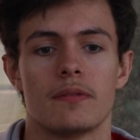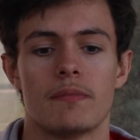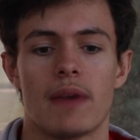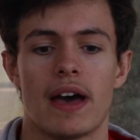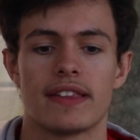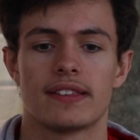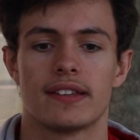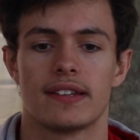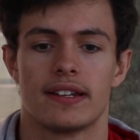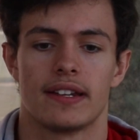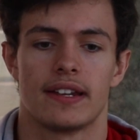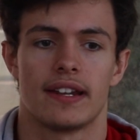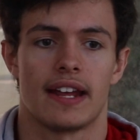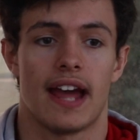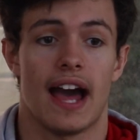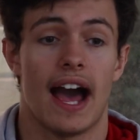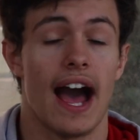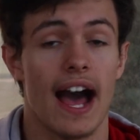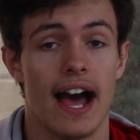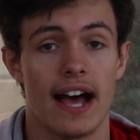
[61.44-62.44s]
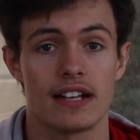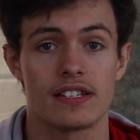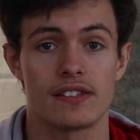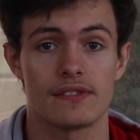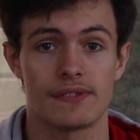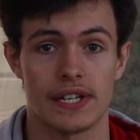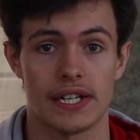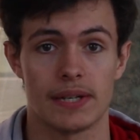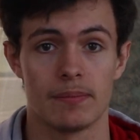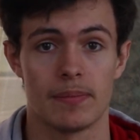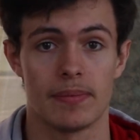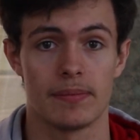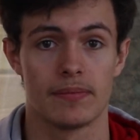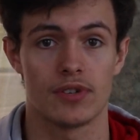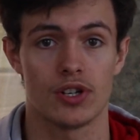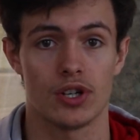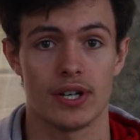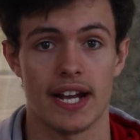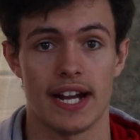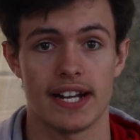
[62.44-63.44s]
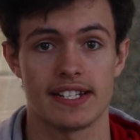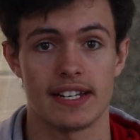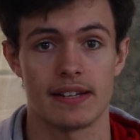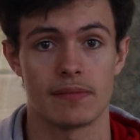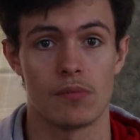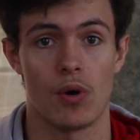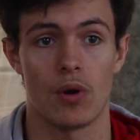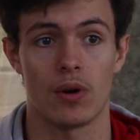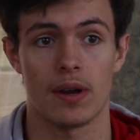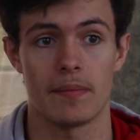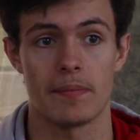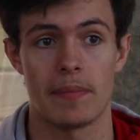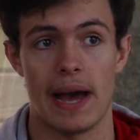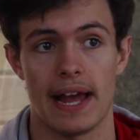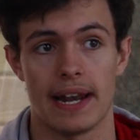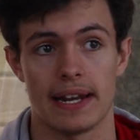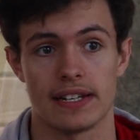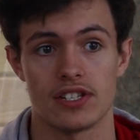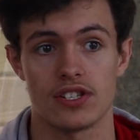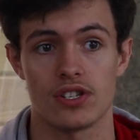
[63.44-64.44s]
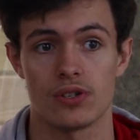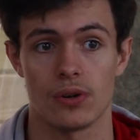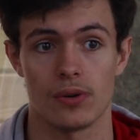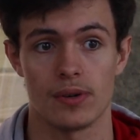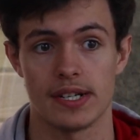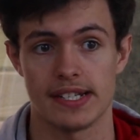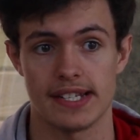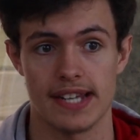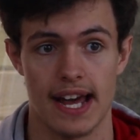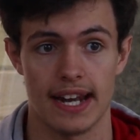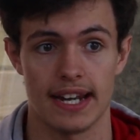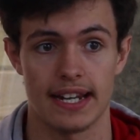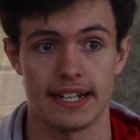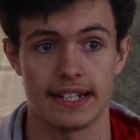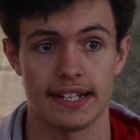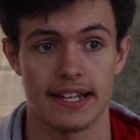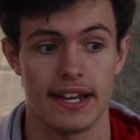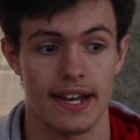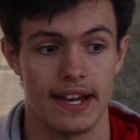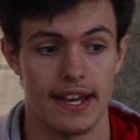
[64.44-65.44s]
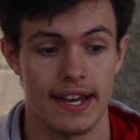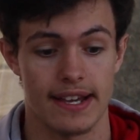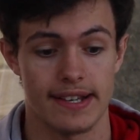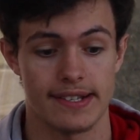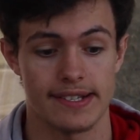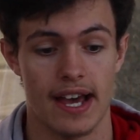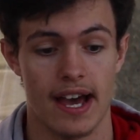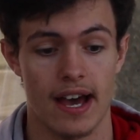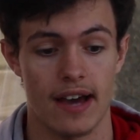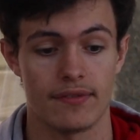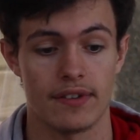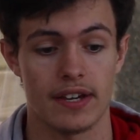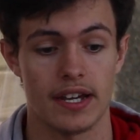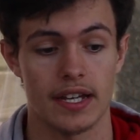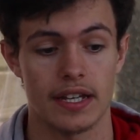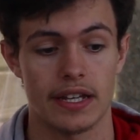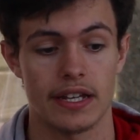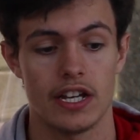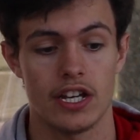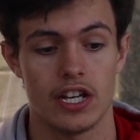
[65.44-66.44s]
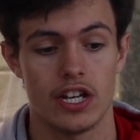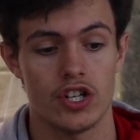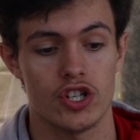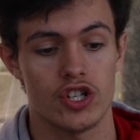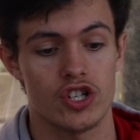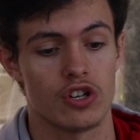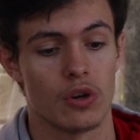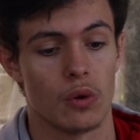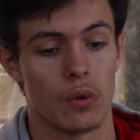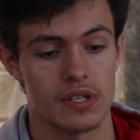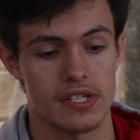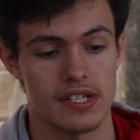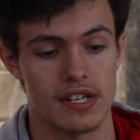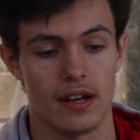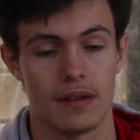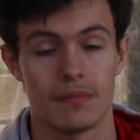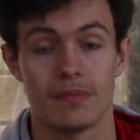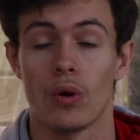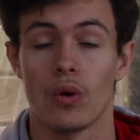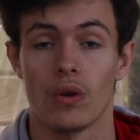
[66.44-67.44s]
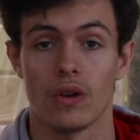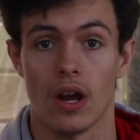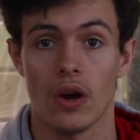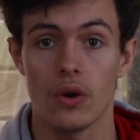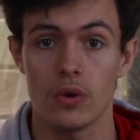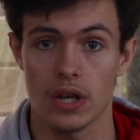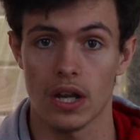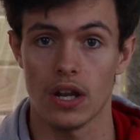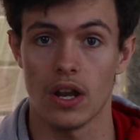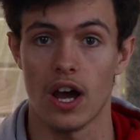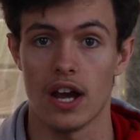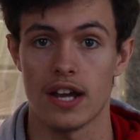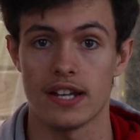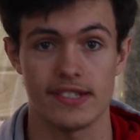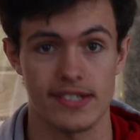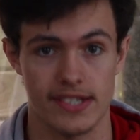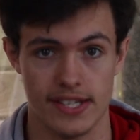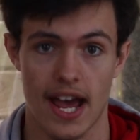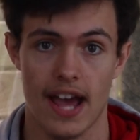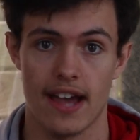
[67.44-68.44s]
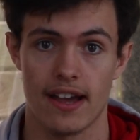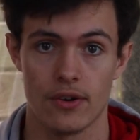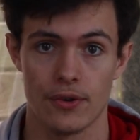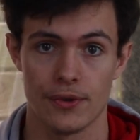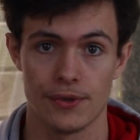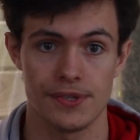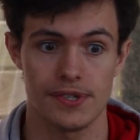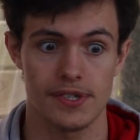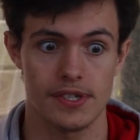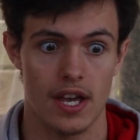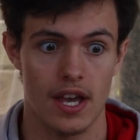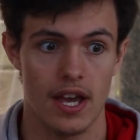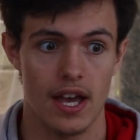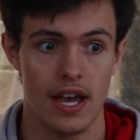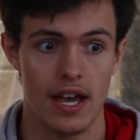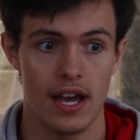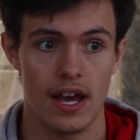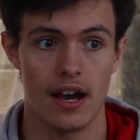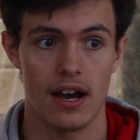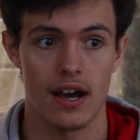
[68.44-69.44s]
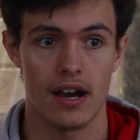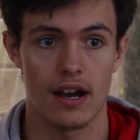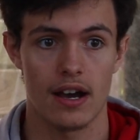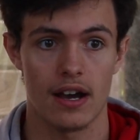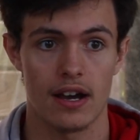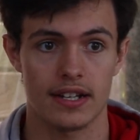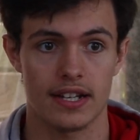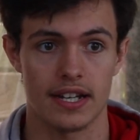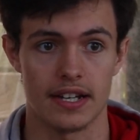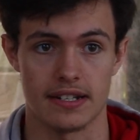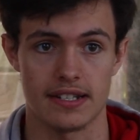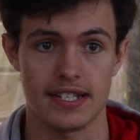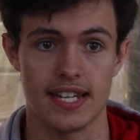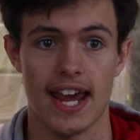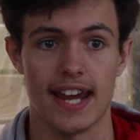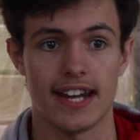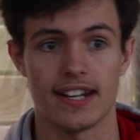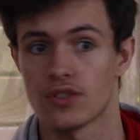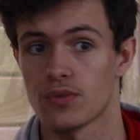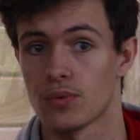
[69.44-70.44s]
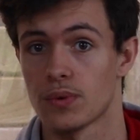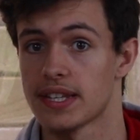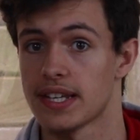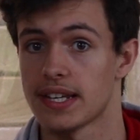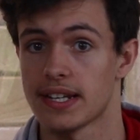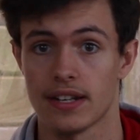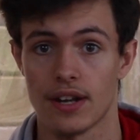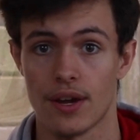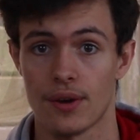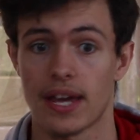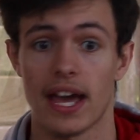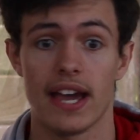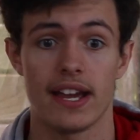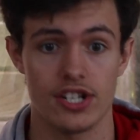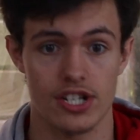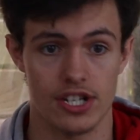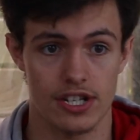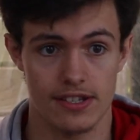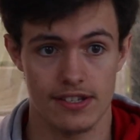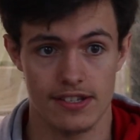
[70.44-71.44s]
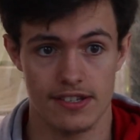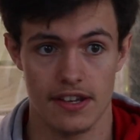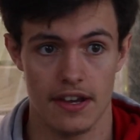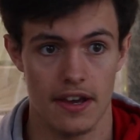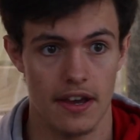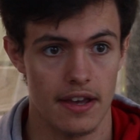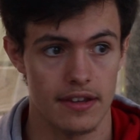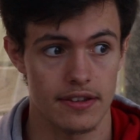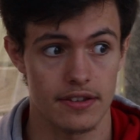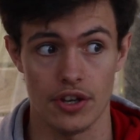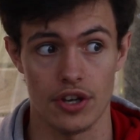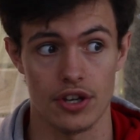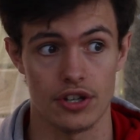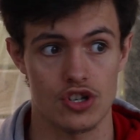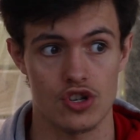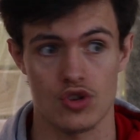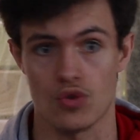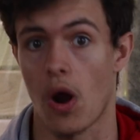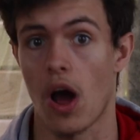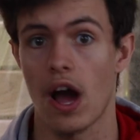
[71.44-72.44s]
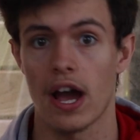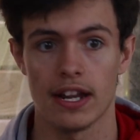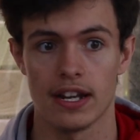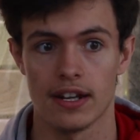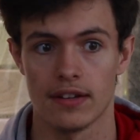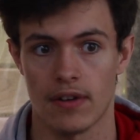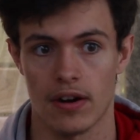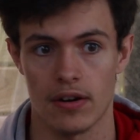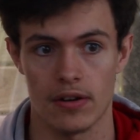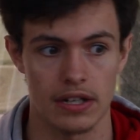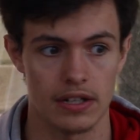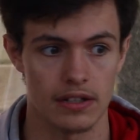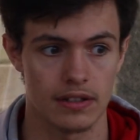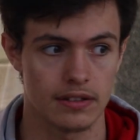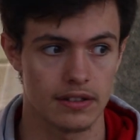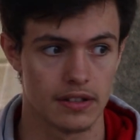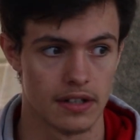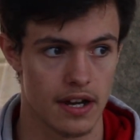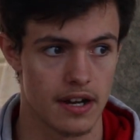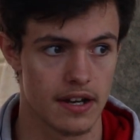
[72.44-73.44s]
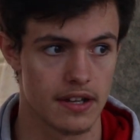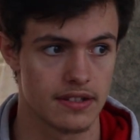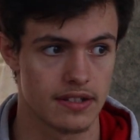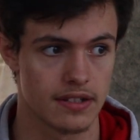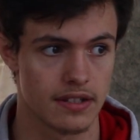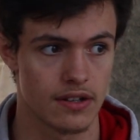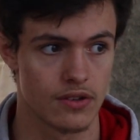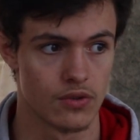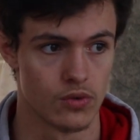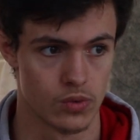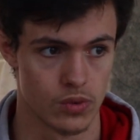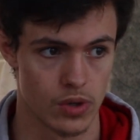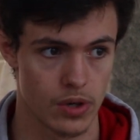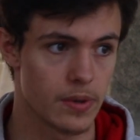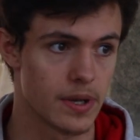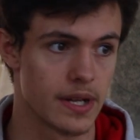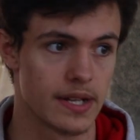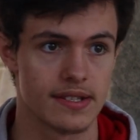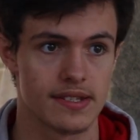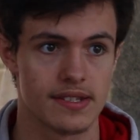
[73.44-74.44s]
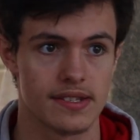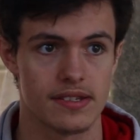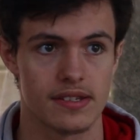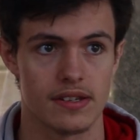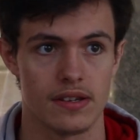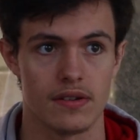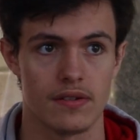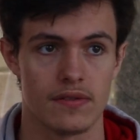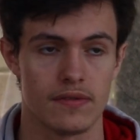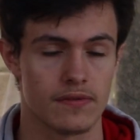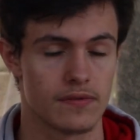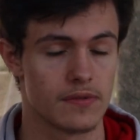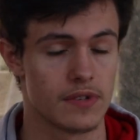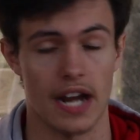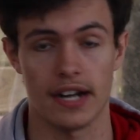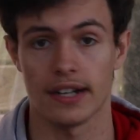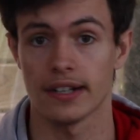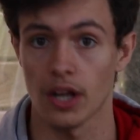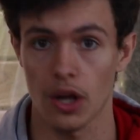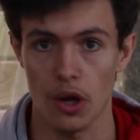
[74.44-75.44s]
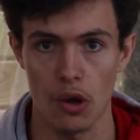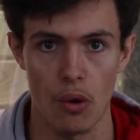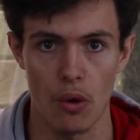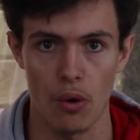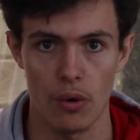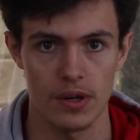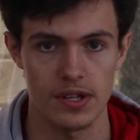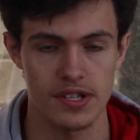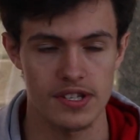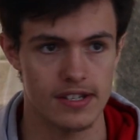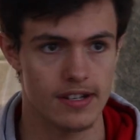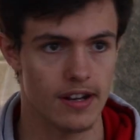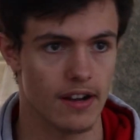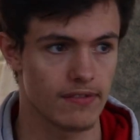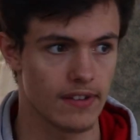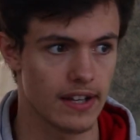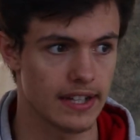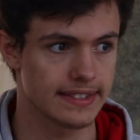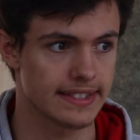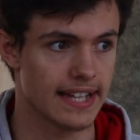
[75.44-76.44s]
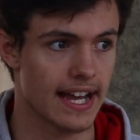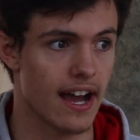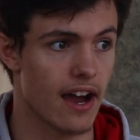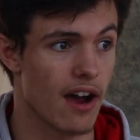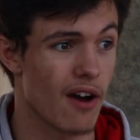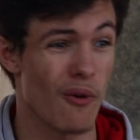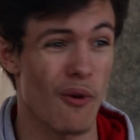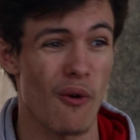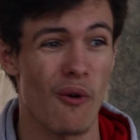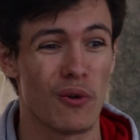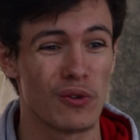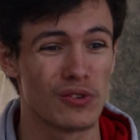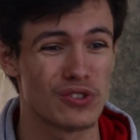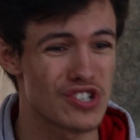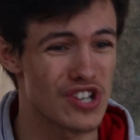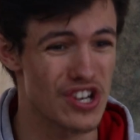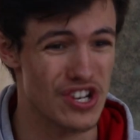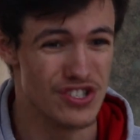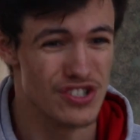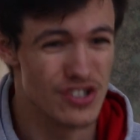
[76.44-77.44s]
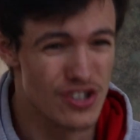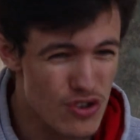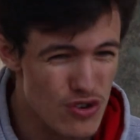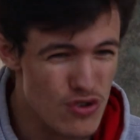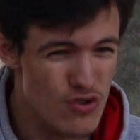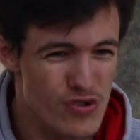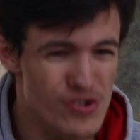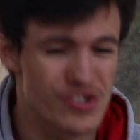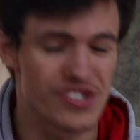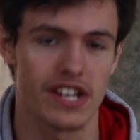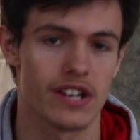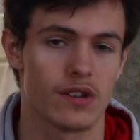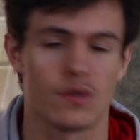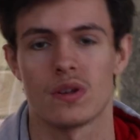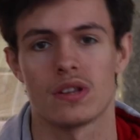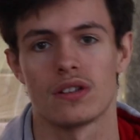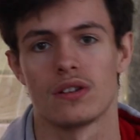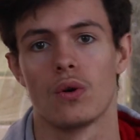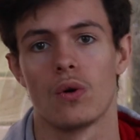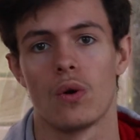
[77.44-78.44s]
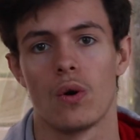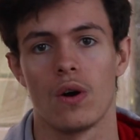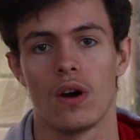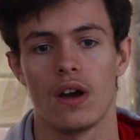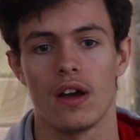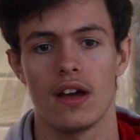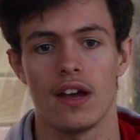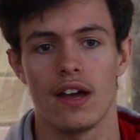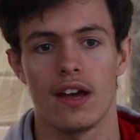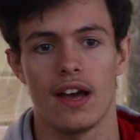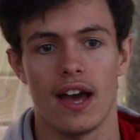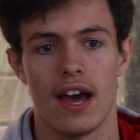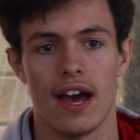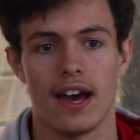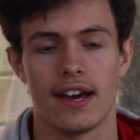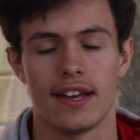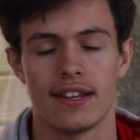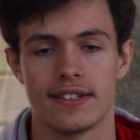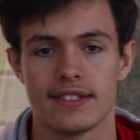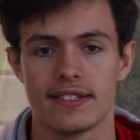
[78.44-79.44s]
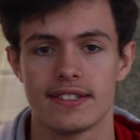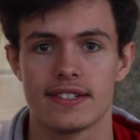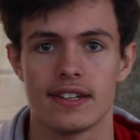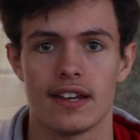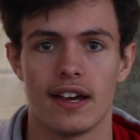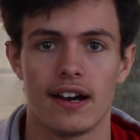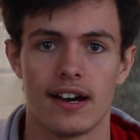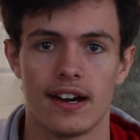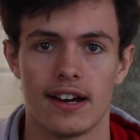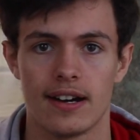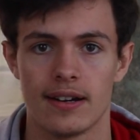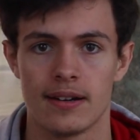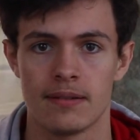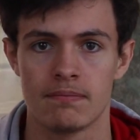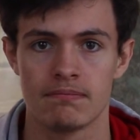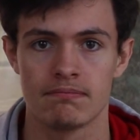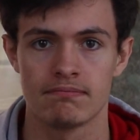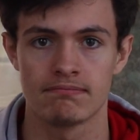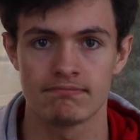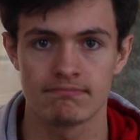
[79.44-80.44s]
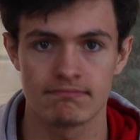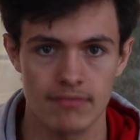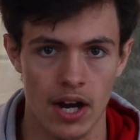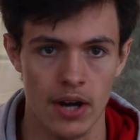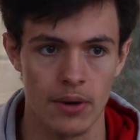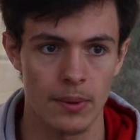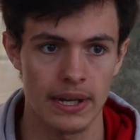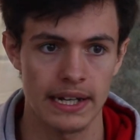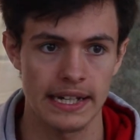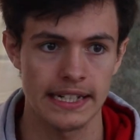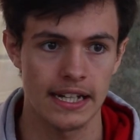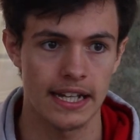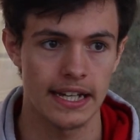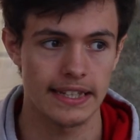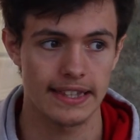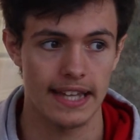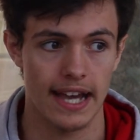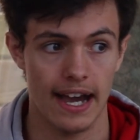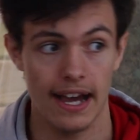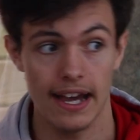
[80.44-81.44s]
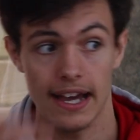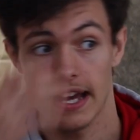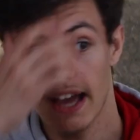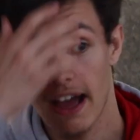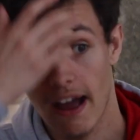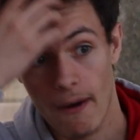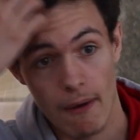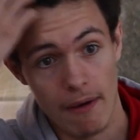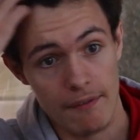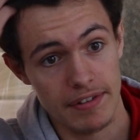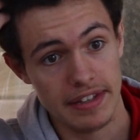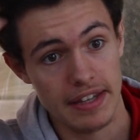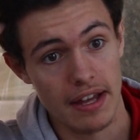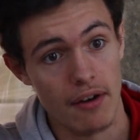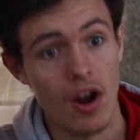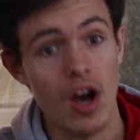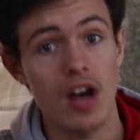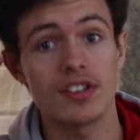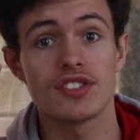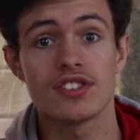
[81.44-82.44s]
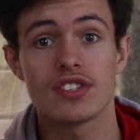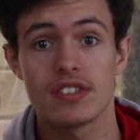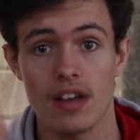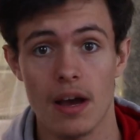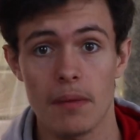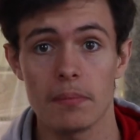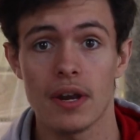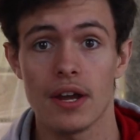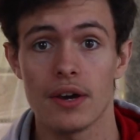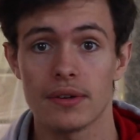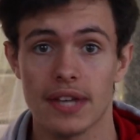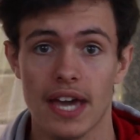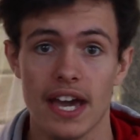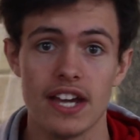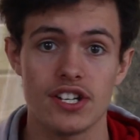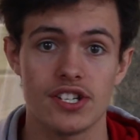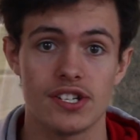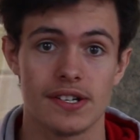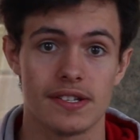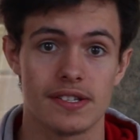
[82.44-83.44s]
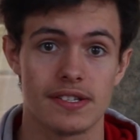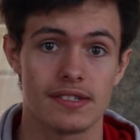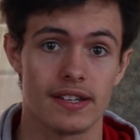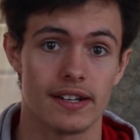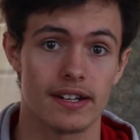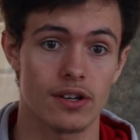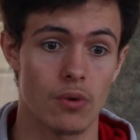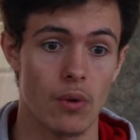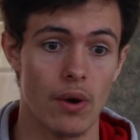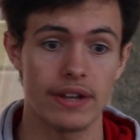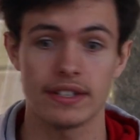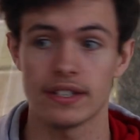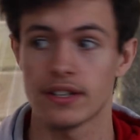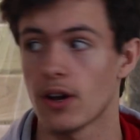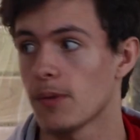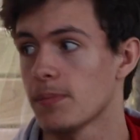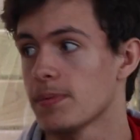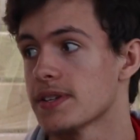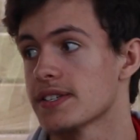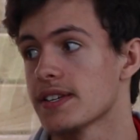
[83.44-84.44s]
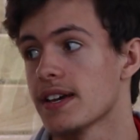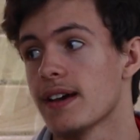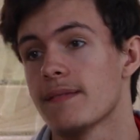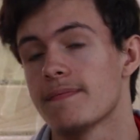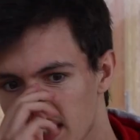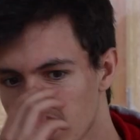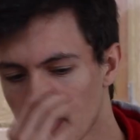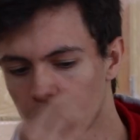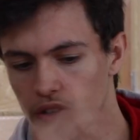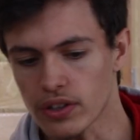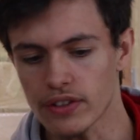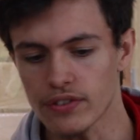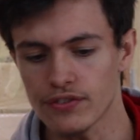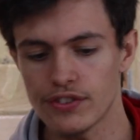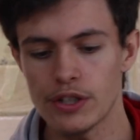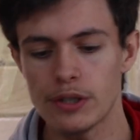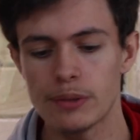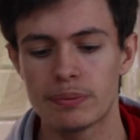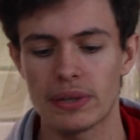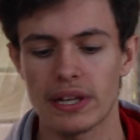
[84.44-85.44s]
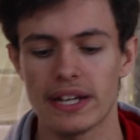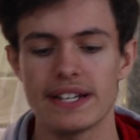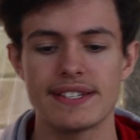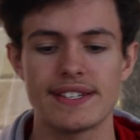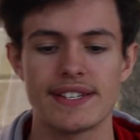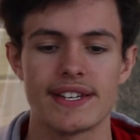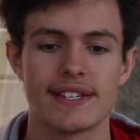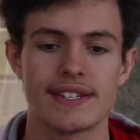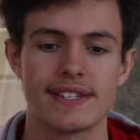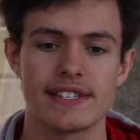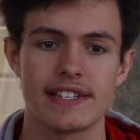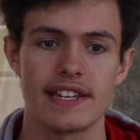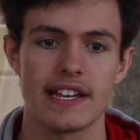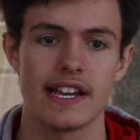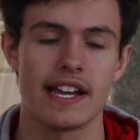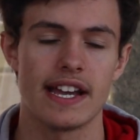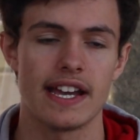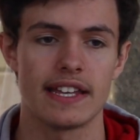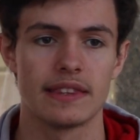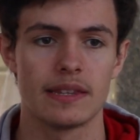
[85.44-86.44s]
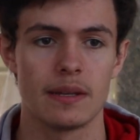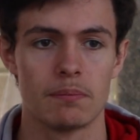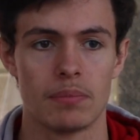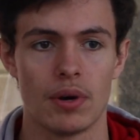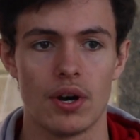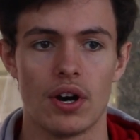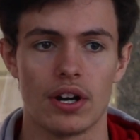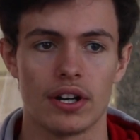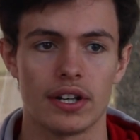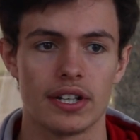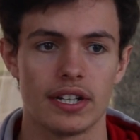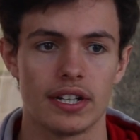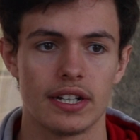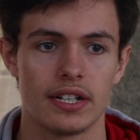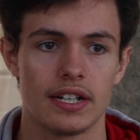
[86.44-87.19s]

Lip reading: method that it has for creating more compelling storytelling is having shorter, more localized tales contained within locations. The Trial of Aralunga, the ruins of Nangalore and stuff like that are all just oozing with lore. And I really like that. However, there are some locations that are quite the opposite. There are a few places in the book